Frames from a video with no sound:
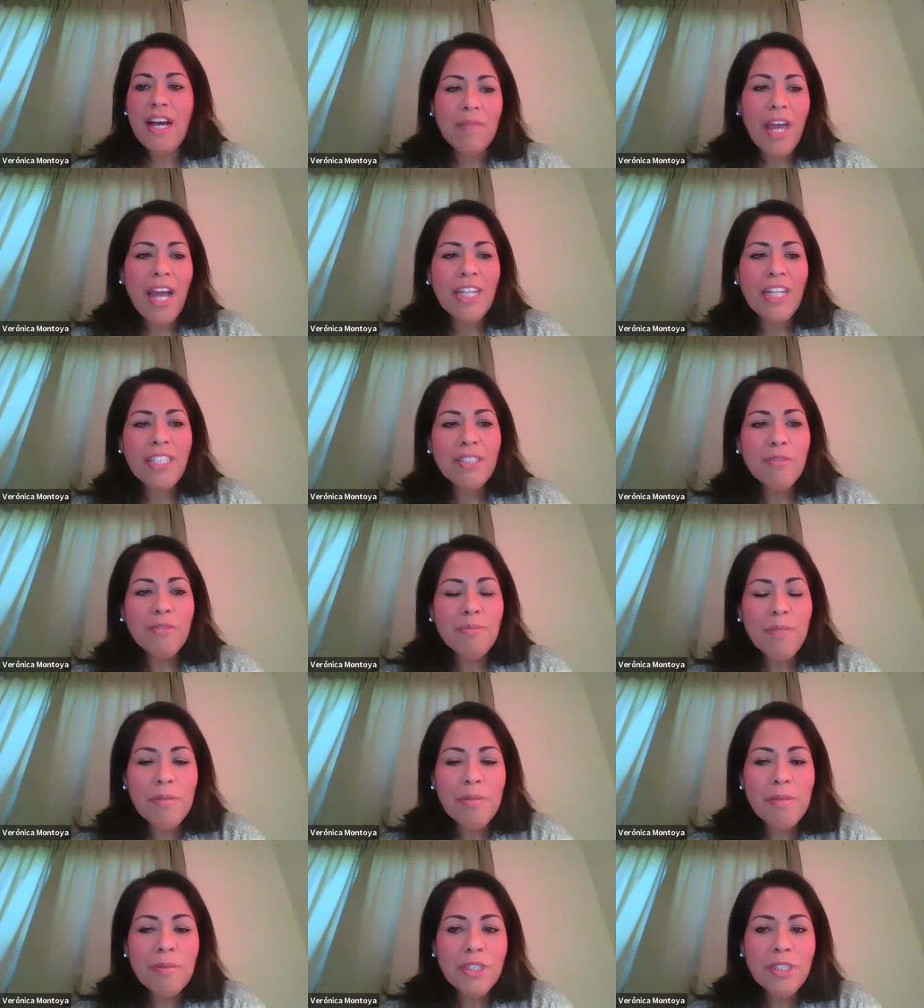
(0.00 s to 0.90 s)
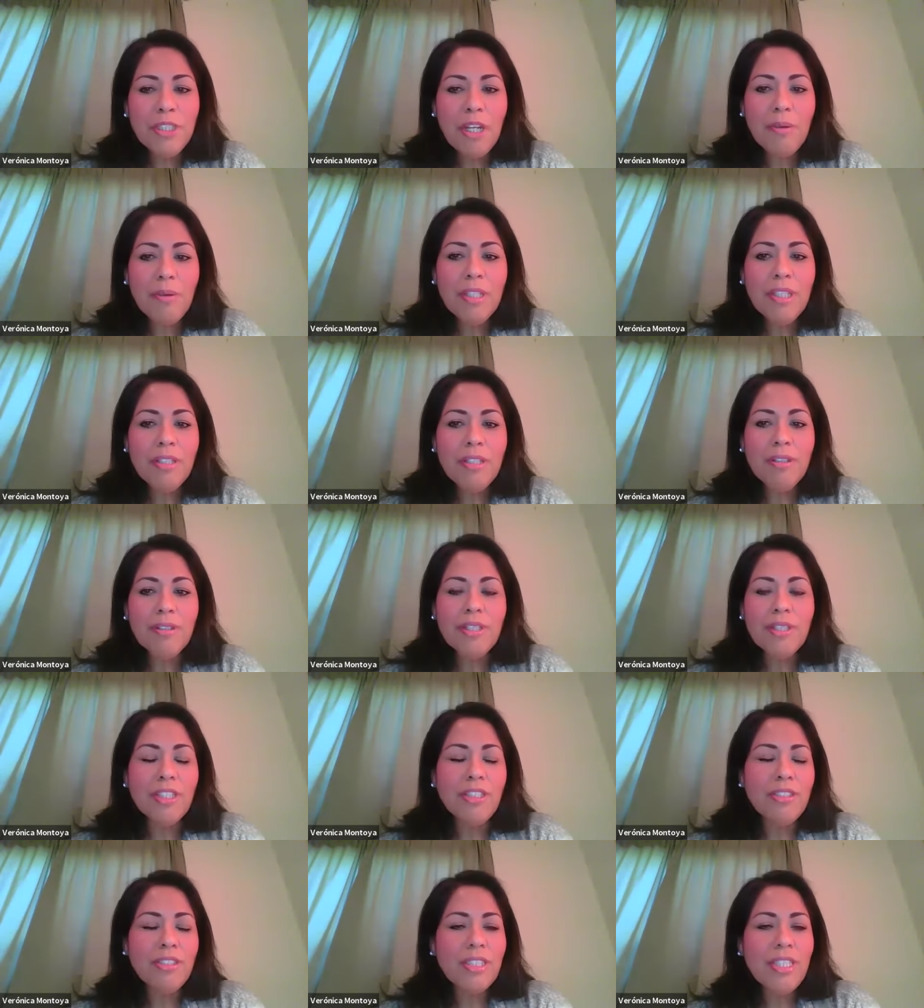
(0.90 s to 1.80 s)
Alan, maybe we'll start with you.
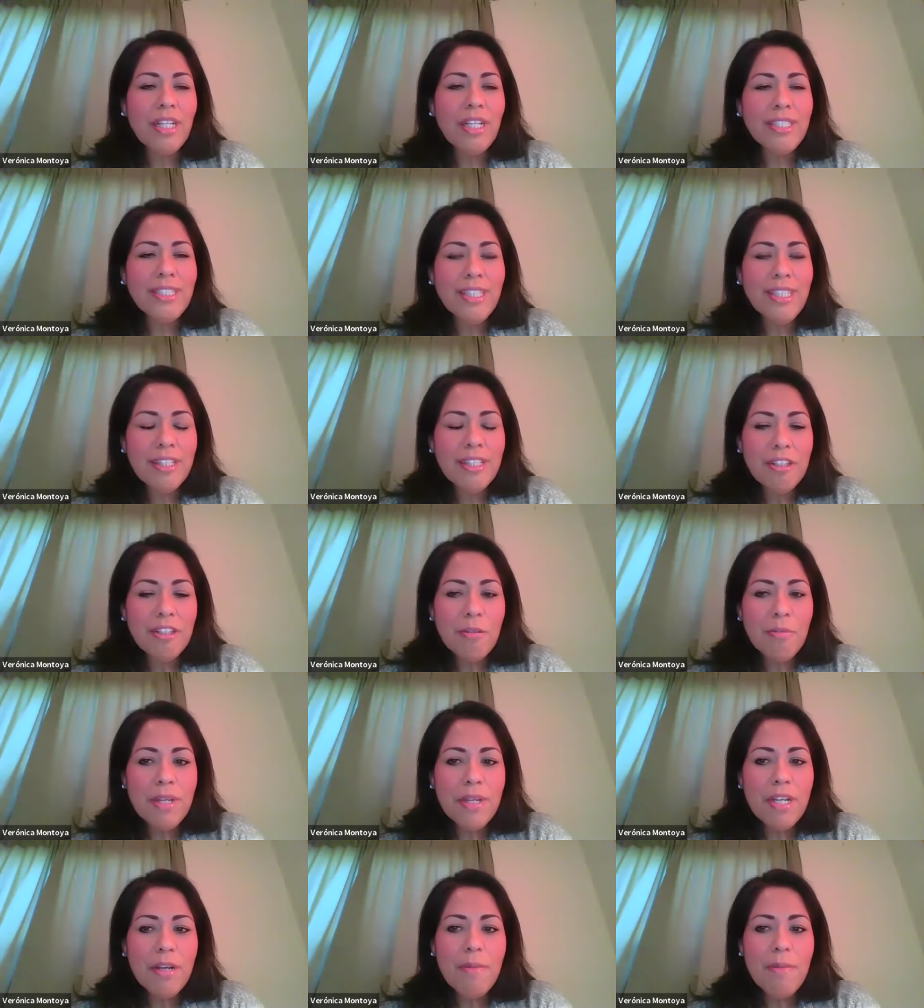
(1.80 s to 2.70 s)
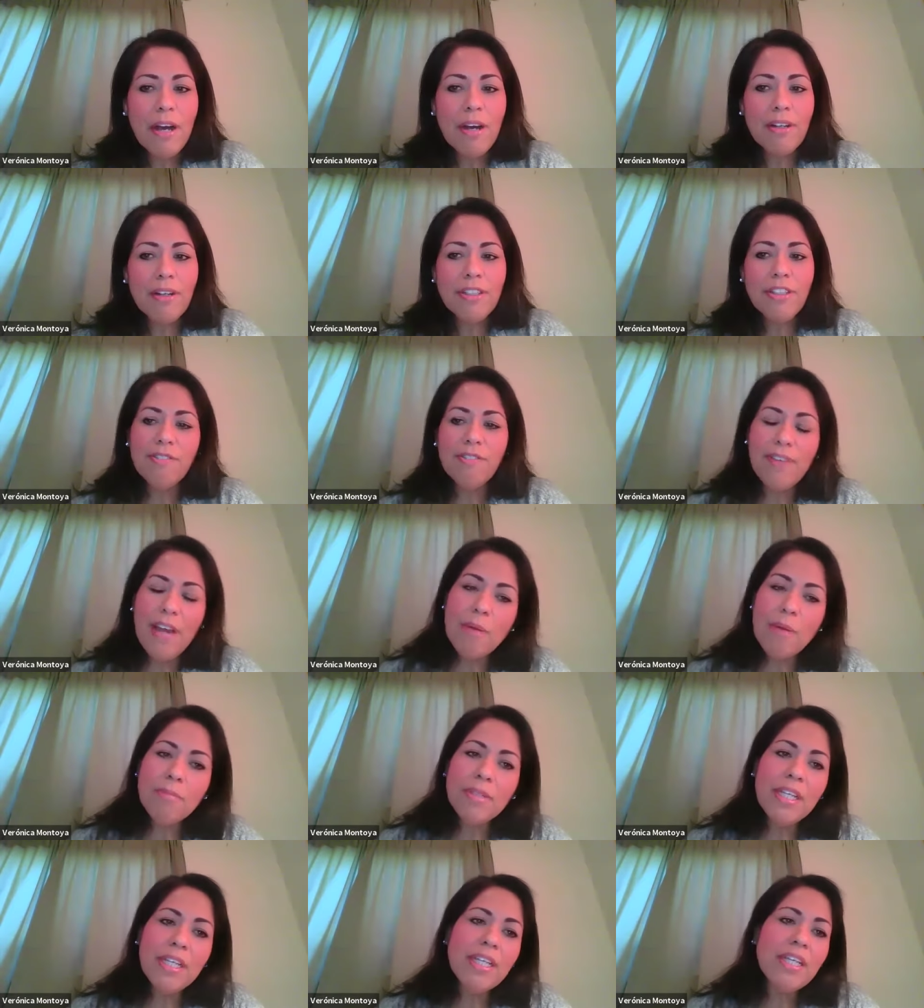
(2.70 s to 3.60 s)
Could you tell us a little bit about your
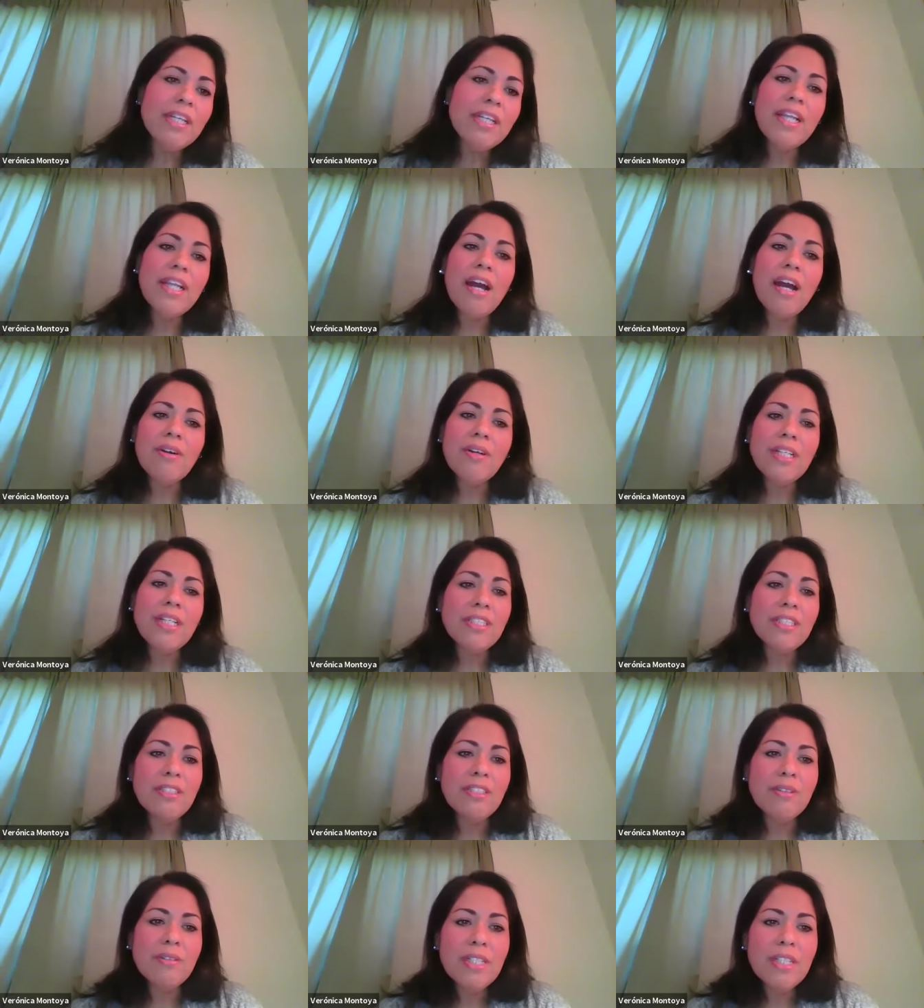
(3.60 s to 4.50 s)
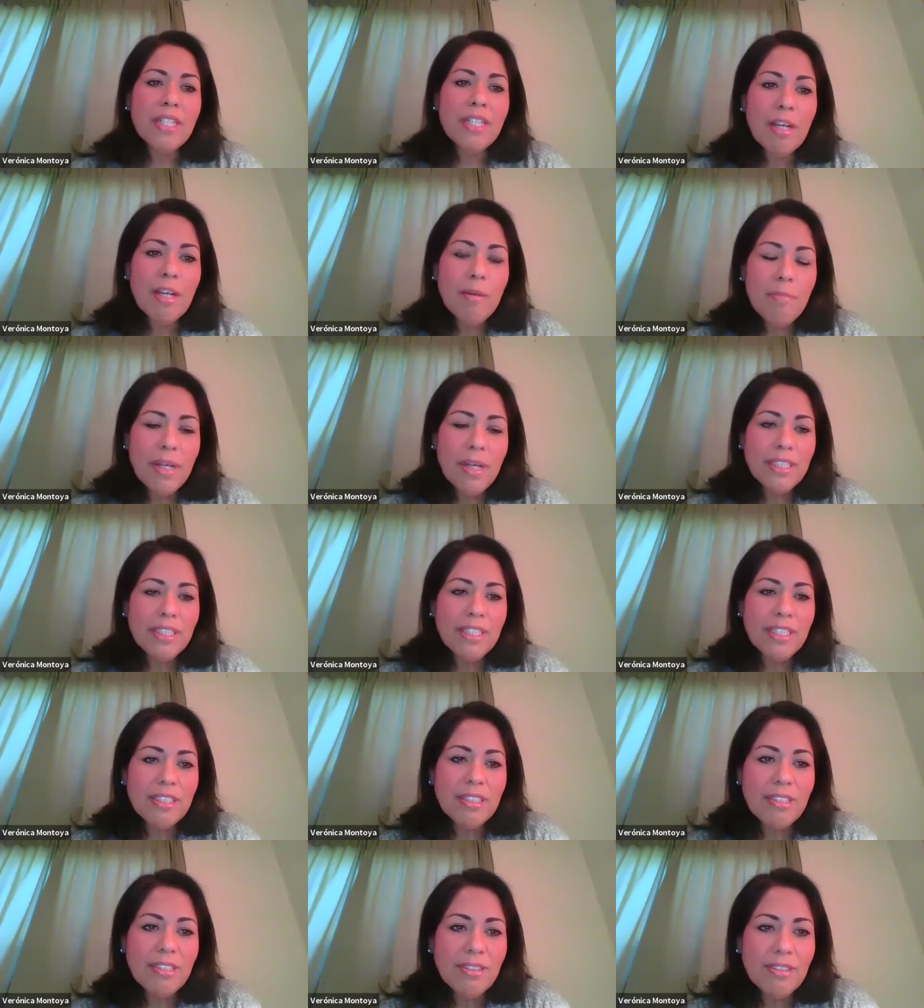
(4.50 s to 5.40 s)
family and how it is you ended up at
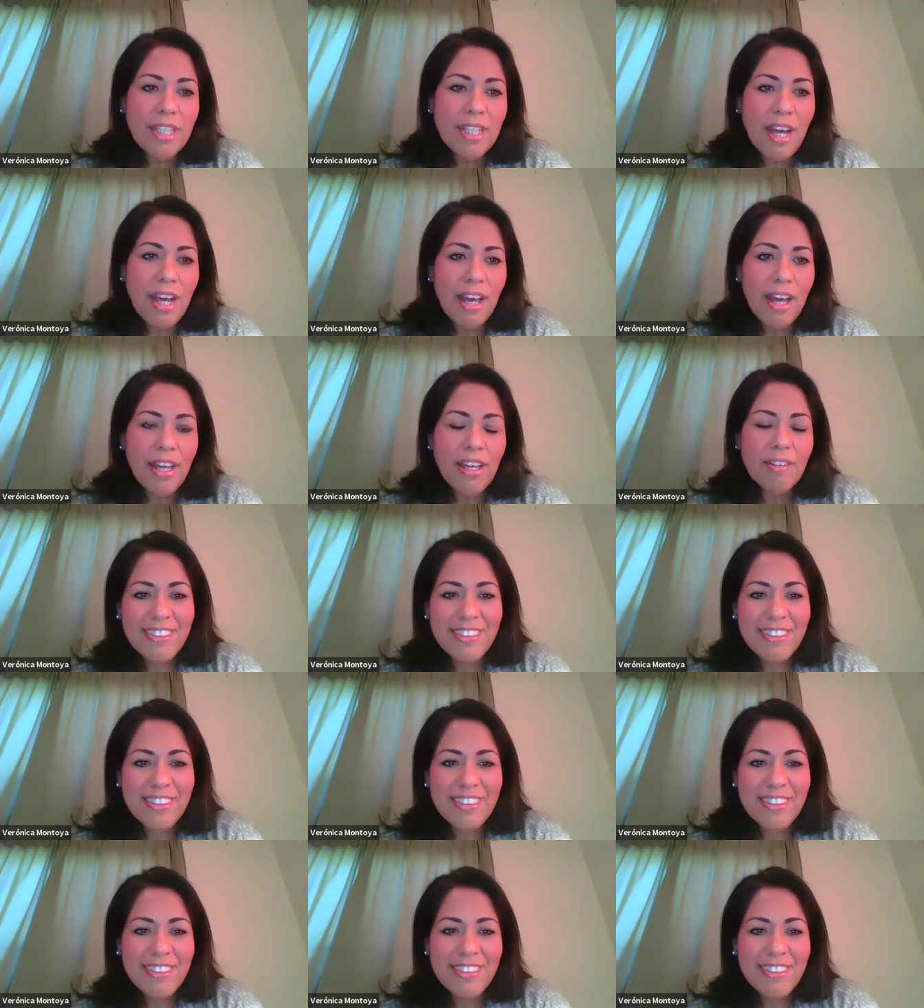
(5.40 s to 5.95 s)
CSUCI?